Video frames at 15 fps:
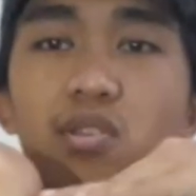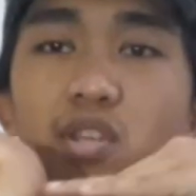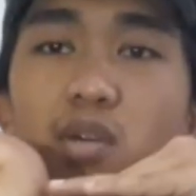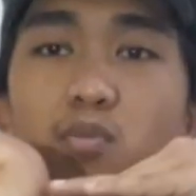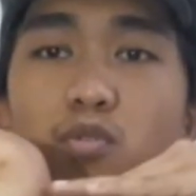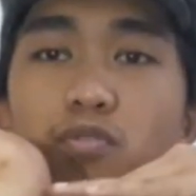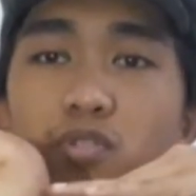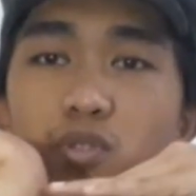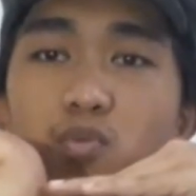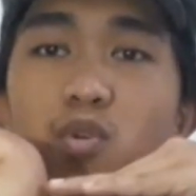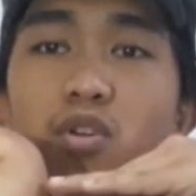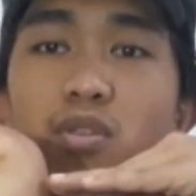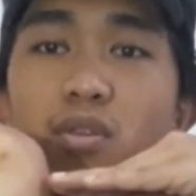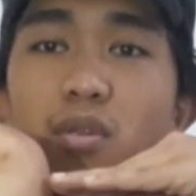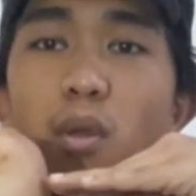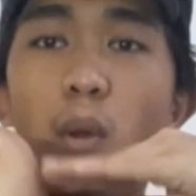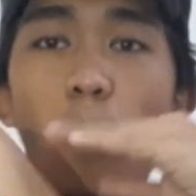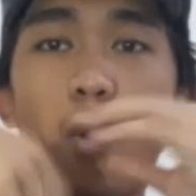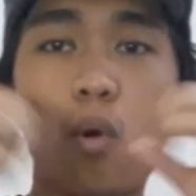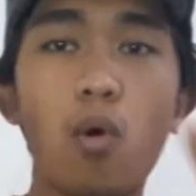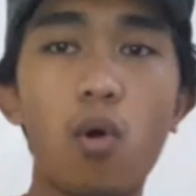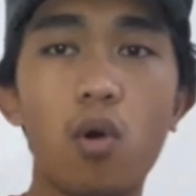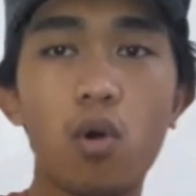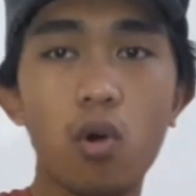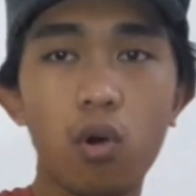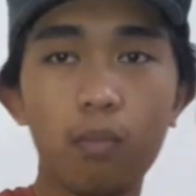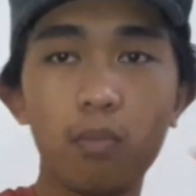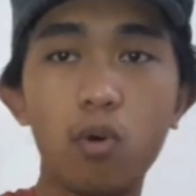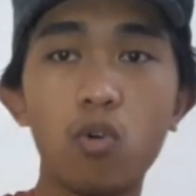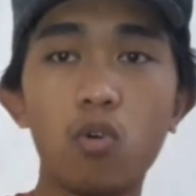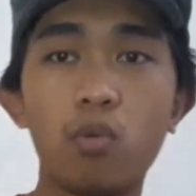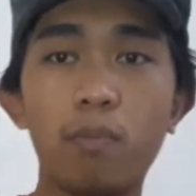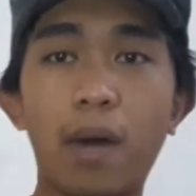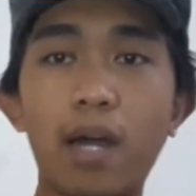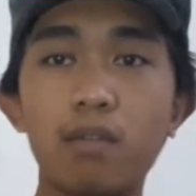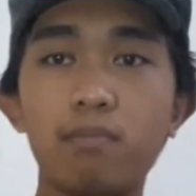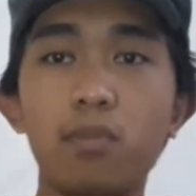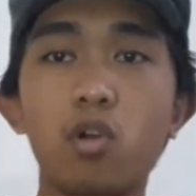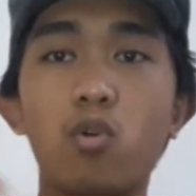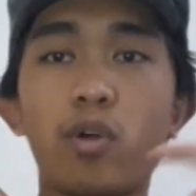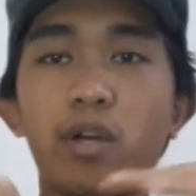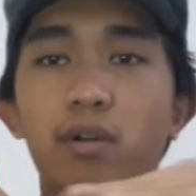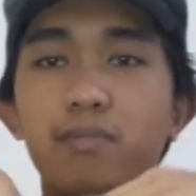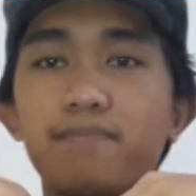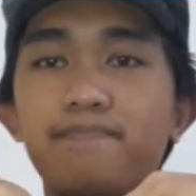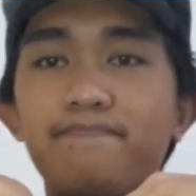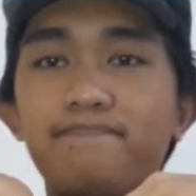They move as one. Boom, mind blowing.